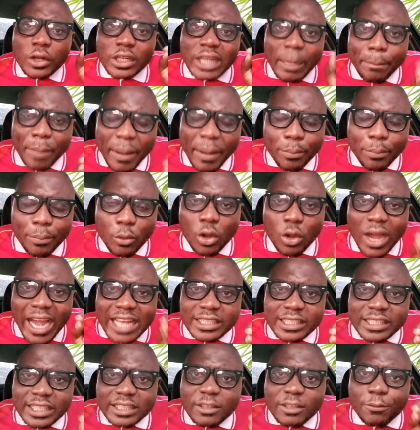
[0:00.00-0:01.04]
The people
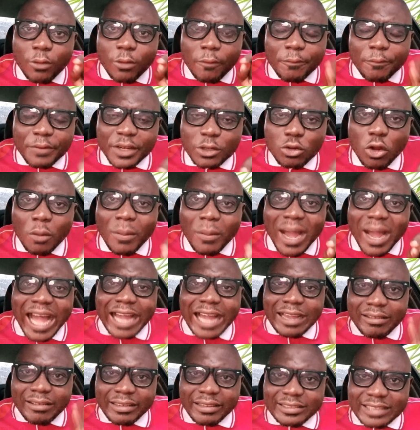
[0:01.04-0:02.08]
agitating for freedom
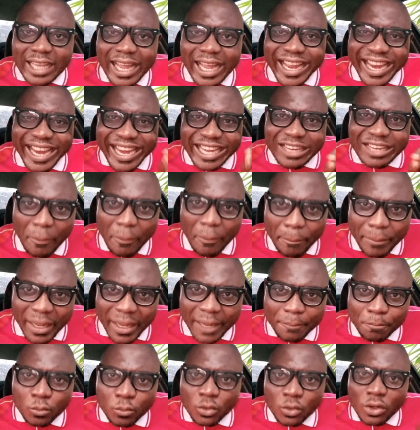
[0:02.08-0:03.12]
are greater in
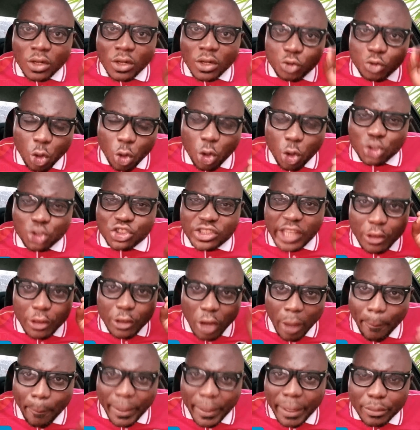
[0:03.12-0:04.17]
number. Use the
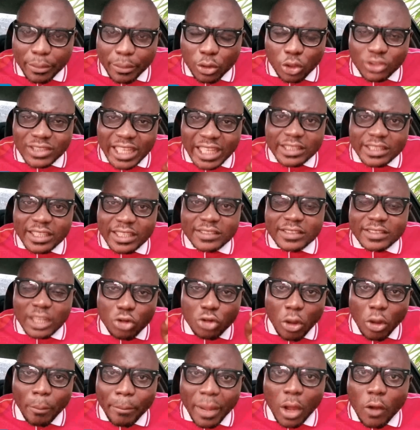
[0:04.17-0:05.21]
number, because that is
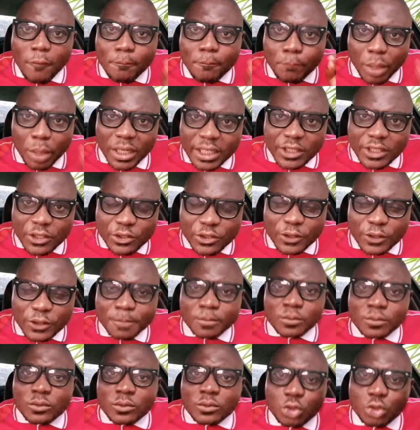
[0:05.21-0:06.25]
the number of politics.
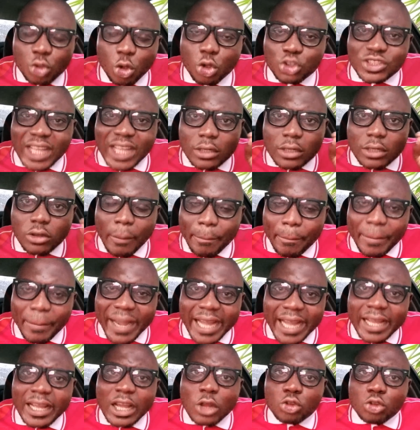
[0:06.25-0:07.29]
Use that
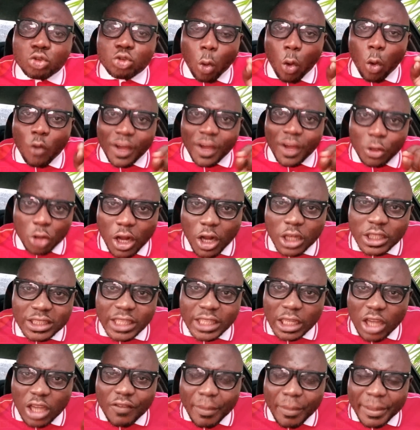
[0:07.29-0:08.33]
number to
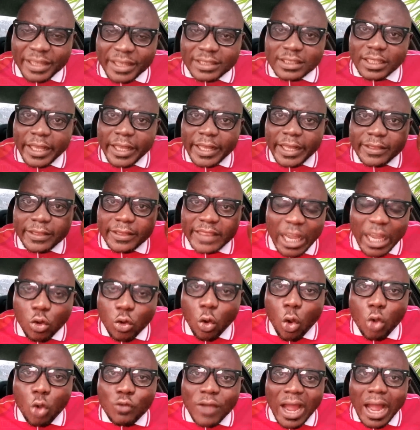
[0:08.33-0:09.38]
overrun the government, take
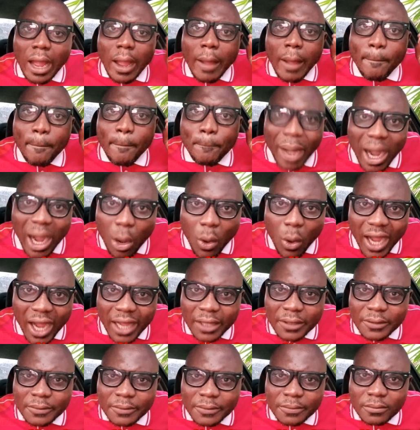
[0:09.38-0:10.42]
over power,
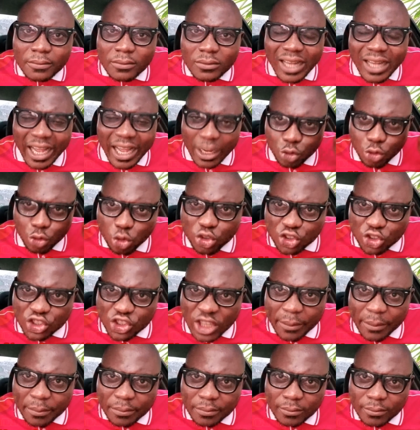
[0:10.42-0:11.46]
and use
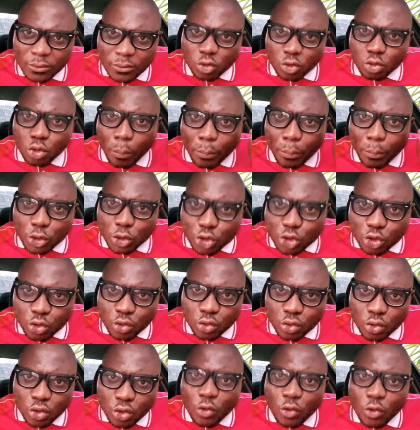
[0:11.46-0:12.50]
same to
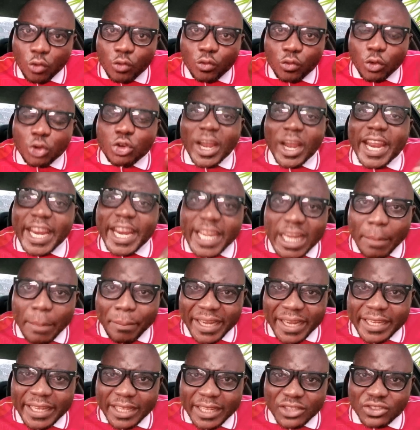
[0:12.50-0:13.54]
pursue for your
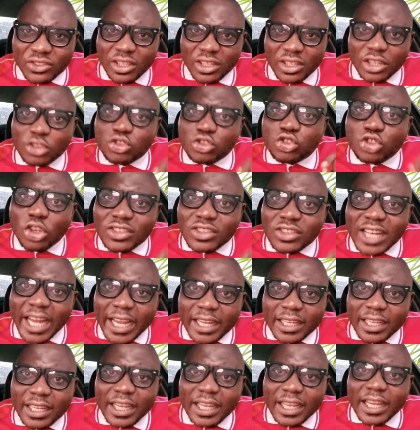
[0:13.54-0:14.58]
independence, just
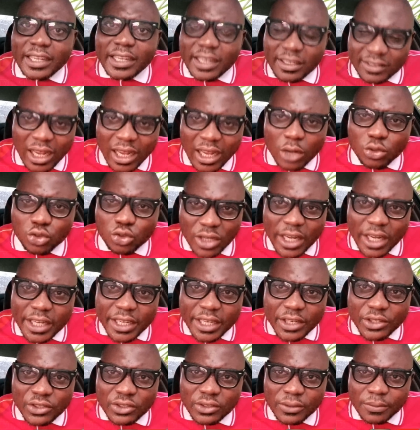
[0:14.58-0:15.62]
like the South
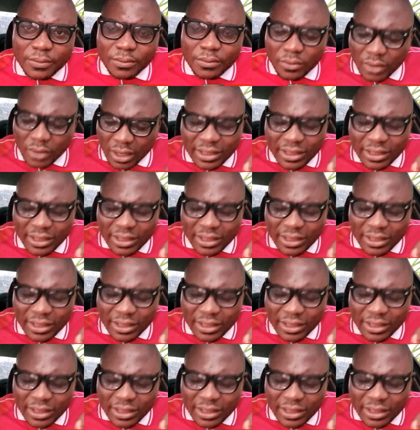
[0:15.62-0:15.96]
Sudanese.